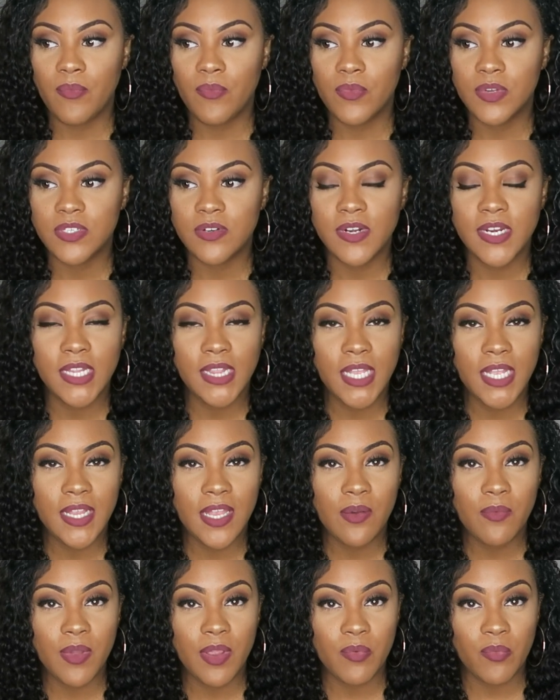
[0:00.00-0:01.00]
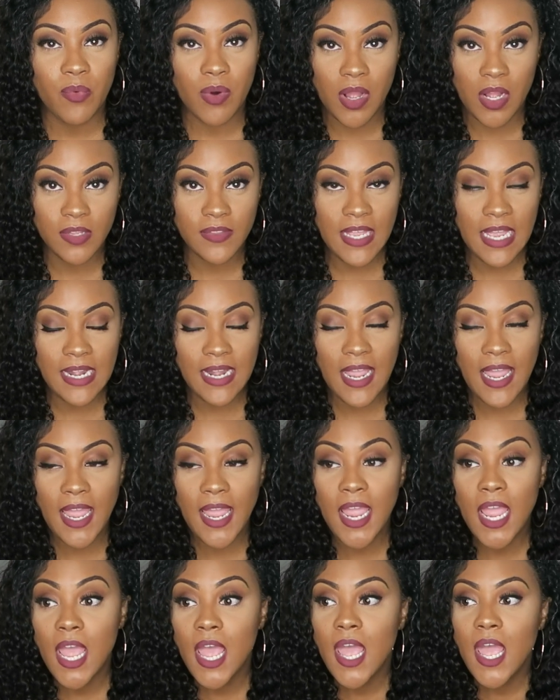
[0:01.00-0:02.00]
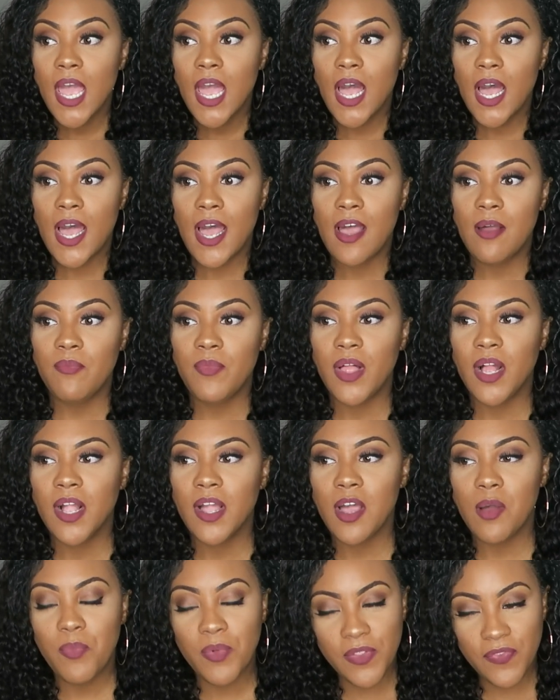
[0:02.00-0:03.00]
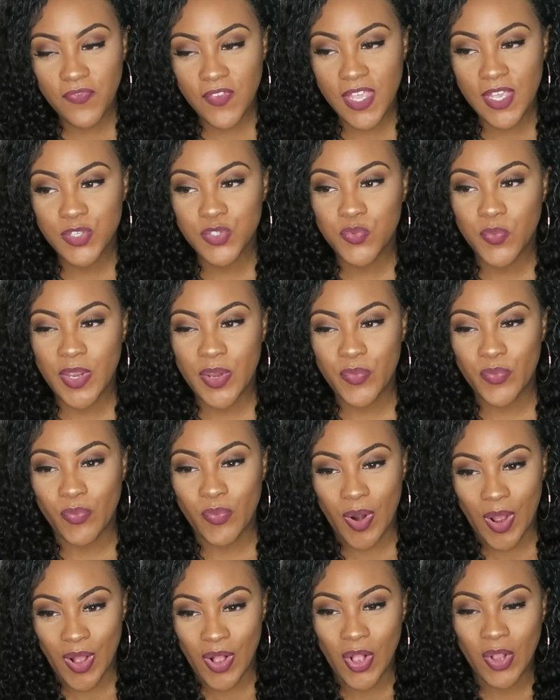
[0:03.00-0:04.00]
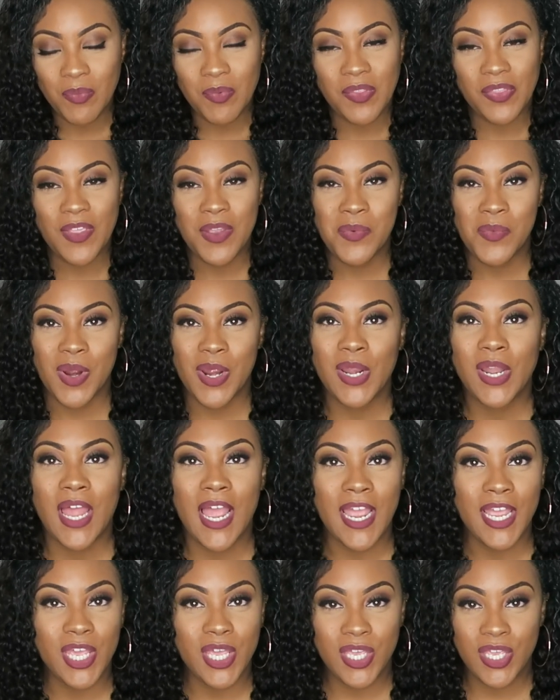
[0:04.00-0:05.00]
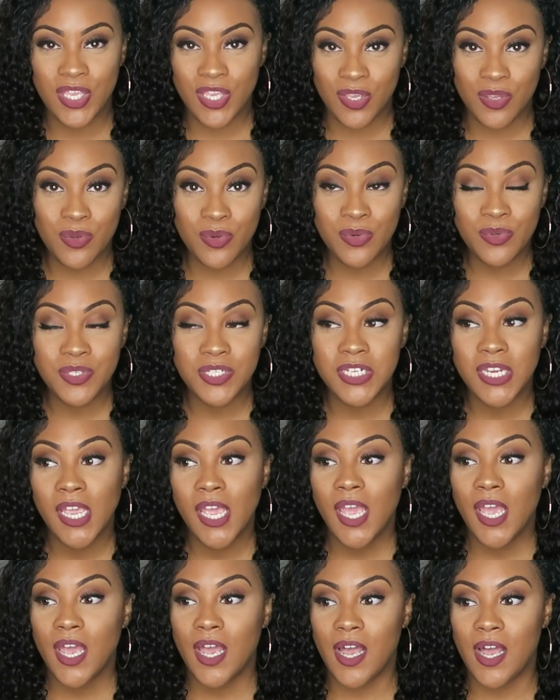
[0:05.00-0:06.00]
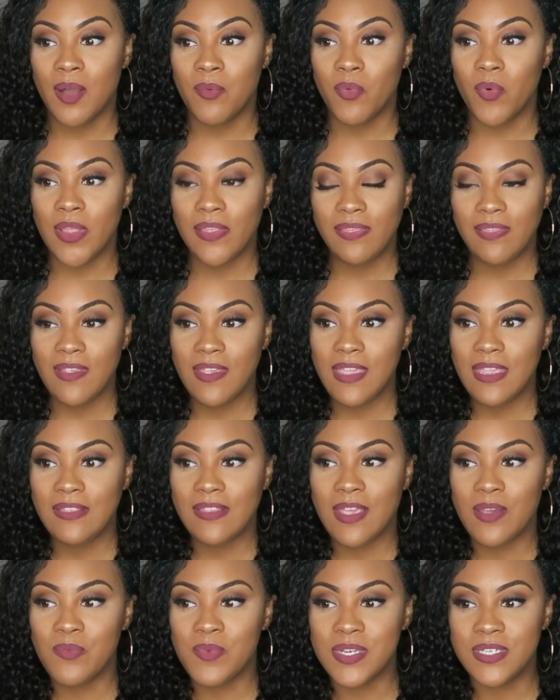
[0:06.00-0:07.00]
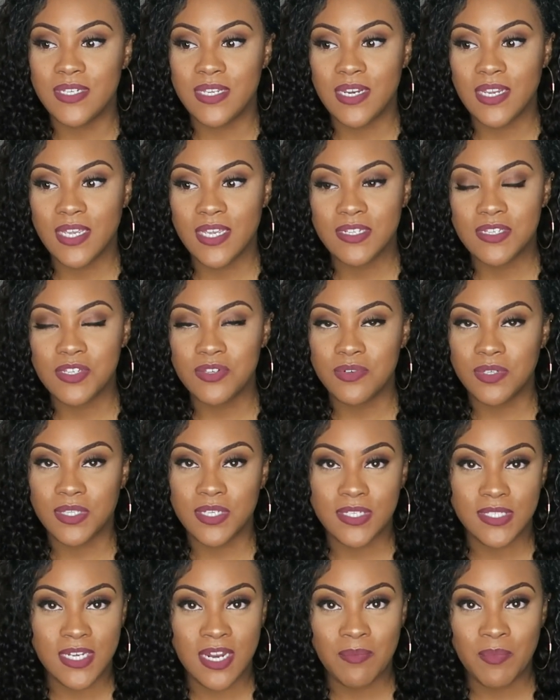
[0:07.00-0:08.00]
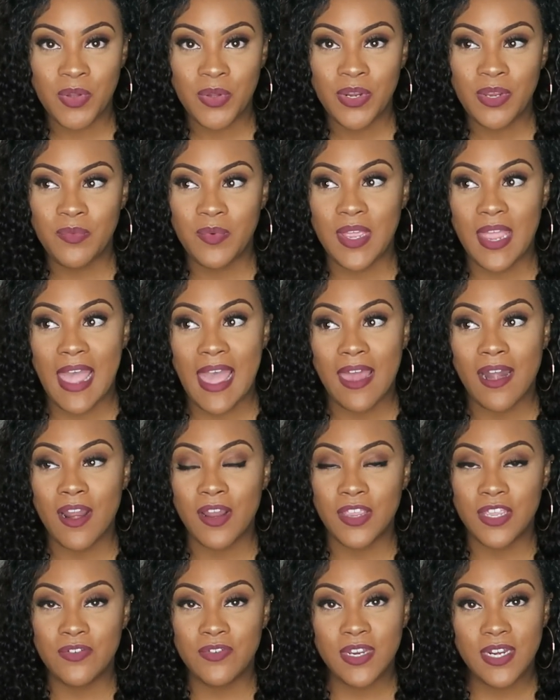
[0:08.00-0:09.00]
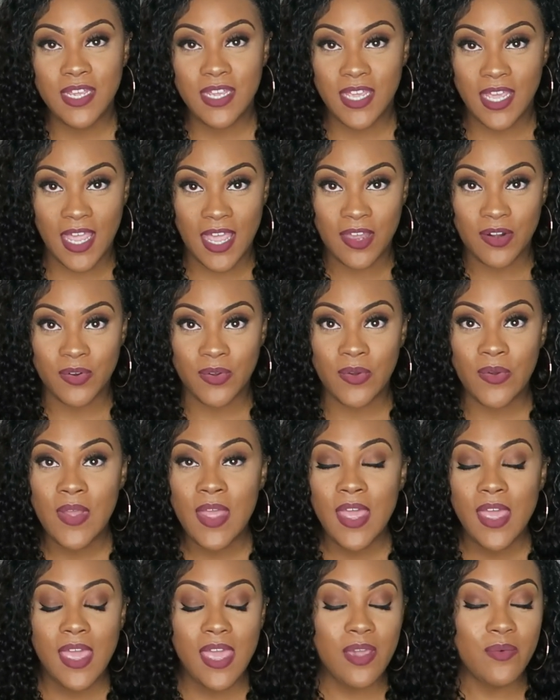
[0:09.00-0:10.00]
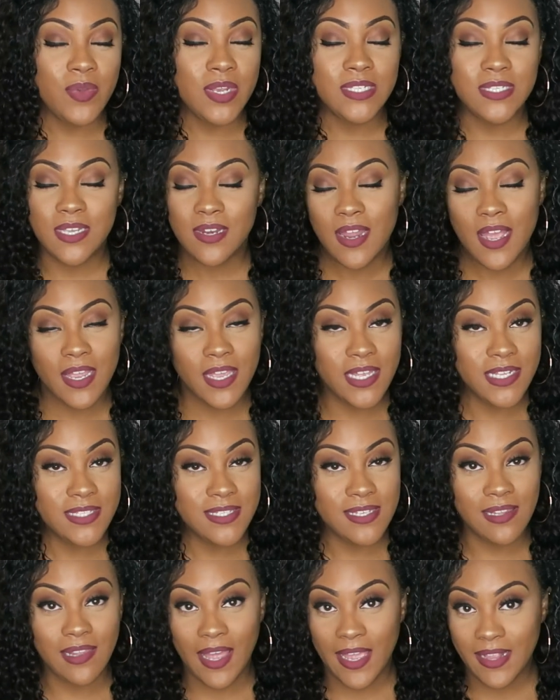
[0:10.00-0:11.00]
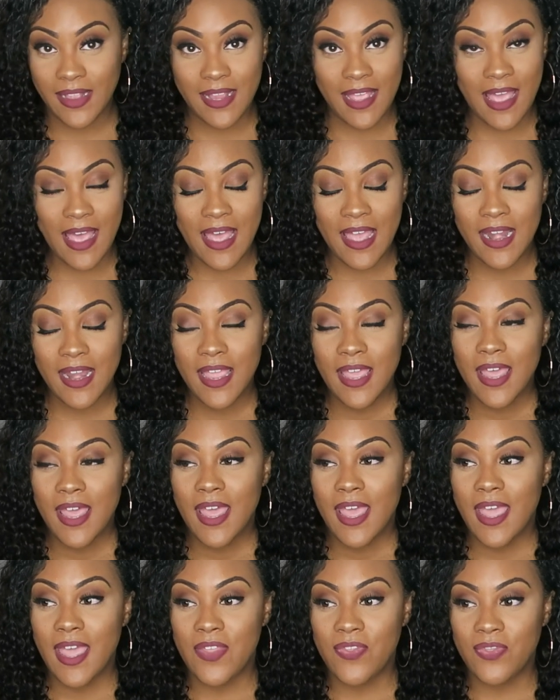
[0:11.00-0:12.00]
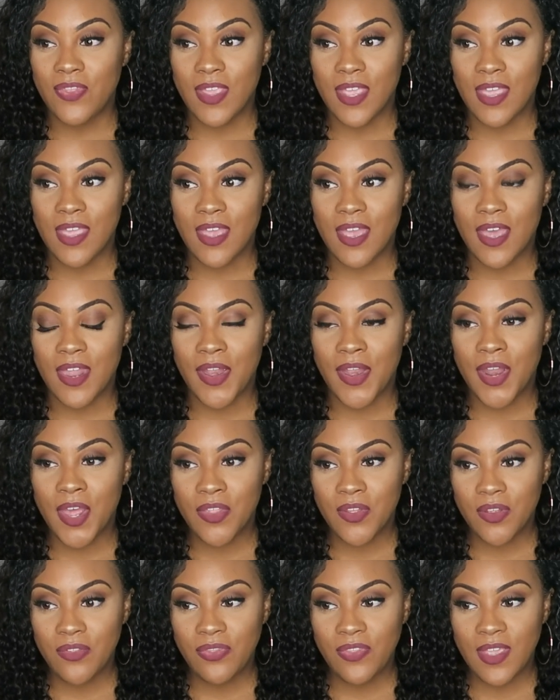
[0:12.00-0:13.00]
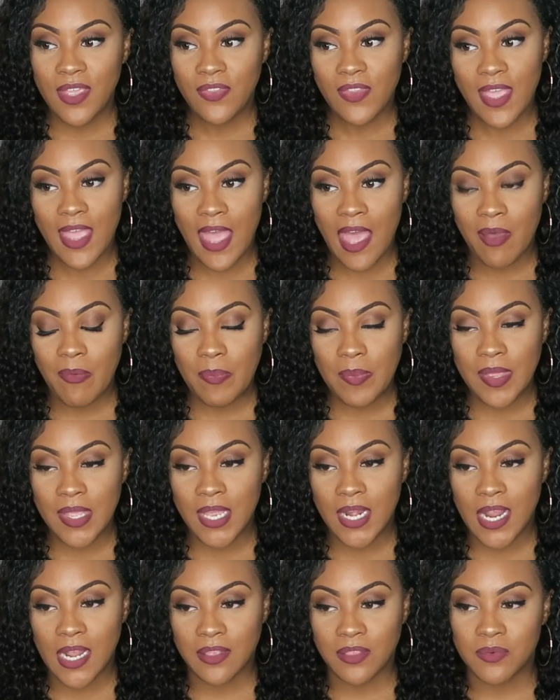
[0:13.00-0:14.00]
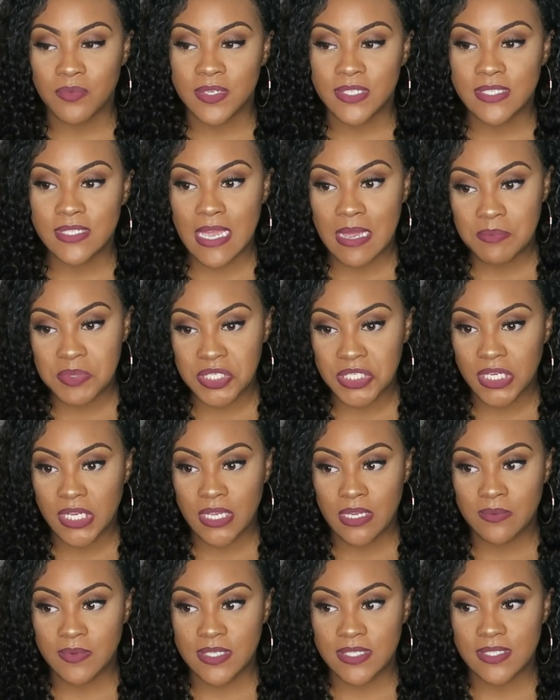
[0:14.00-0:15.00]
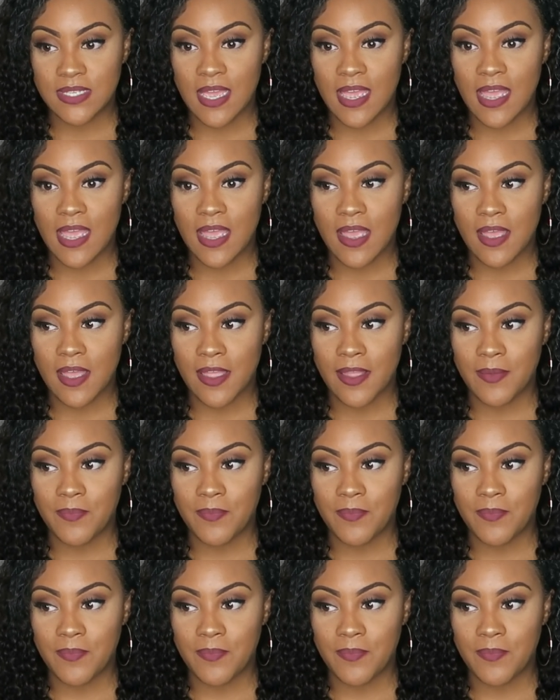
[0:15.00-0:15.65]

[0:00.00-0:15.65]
was there anything that went wrong that day? A couple of things went wrong, but they weren't like huge. One thing that we didn't get to do at the ceremony, we had our unity candle and we did not get to light that. And then another thing that happened at the reception was that,